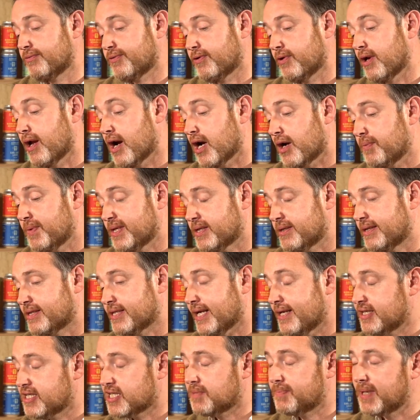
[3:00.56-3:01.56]
For lager, it
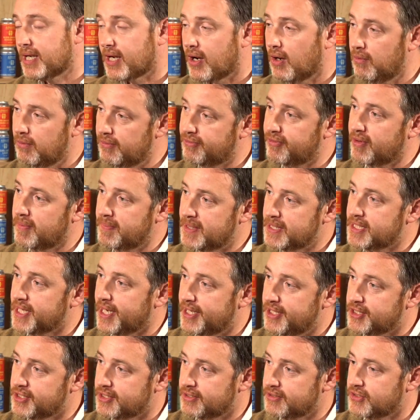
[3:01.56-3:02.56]
tends to be cold
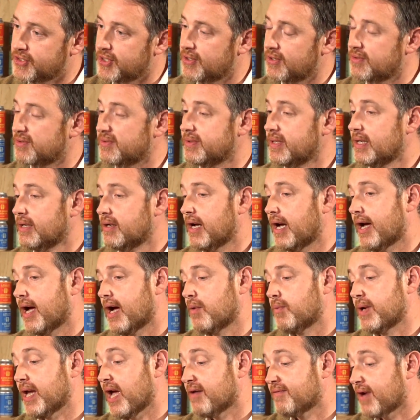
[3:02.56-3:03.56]
fermentation. So
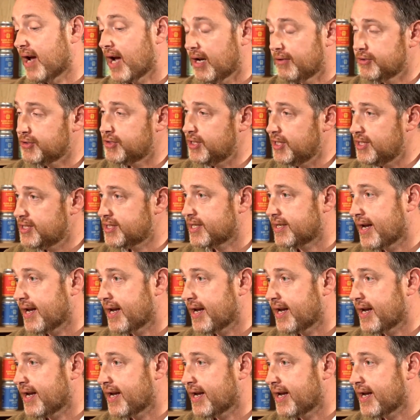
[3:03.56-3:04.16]
we have a house yeast at